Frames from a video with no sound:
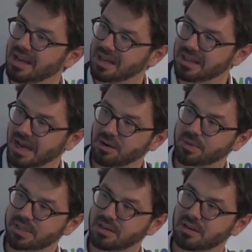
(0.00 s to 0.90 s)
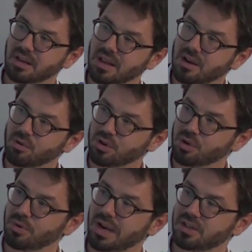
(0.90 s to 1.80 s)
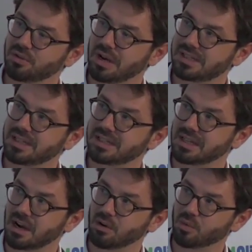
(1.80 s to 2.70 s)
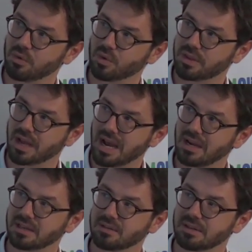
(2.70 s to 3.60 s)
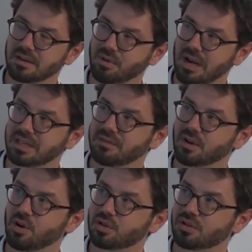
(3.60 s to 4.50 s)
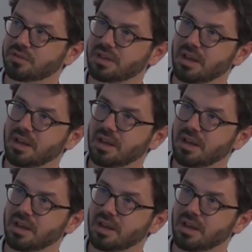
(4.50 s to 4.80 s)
In the 100% renewable energy realistic scenario, with a higher relative cost of